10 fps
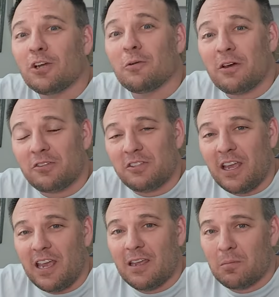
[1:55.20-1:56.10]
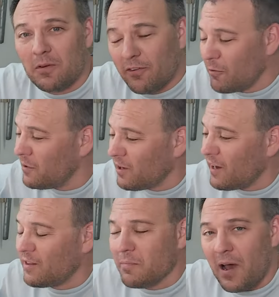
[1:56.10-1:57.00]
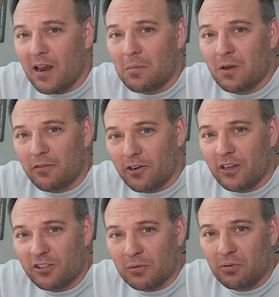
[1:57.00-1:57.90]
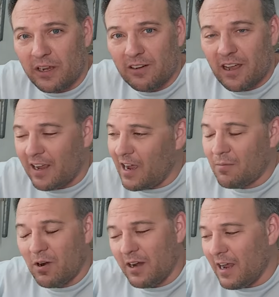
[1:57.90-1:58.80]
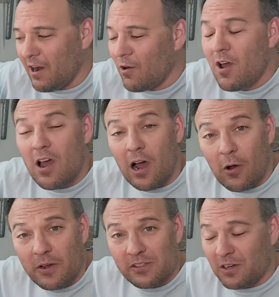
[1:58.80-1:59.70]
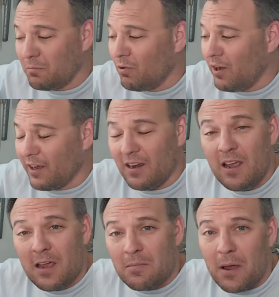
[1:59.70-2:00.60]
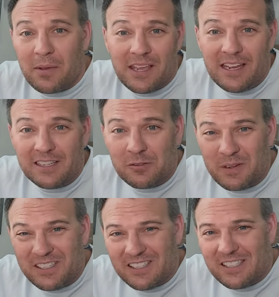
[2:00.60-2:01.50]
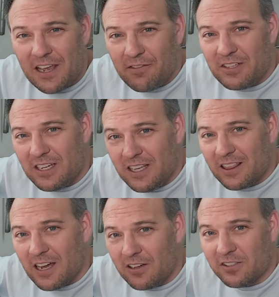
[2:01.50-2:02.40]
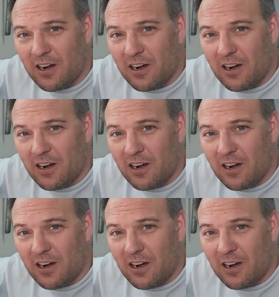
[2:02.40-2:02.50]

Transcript: go without saying, but if you're gonna be looking at the bottom of your electric planer like I am right now, always unplug it. My Makita spins at 17,000